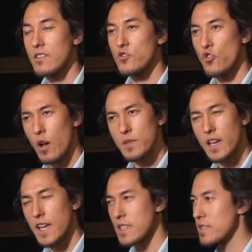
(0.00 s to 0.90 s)

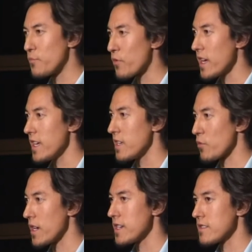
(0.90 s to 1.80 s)
Traumatizes the brain,
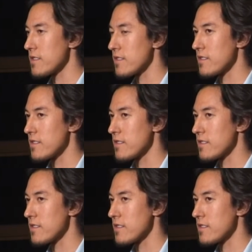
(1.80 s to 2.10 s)
right?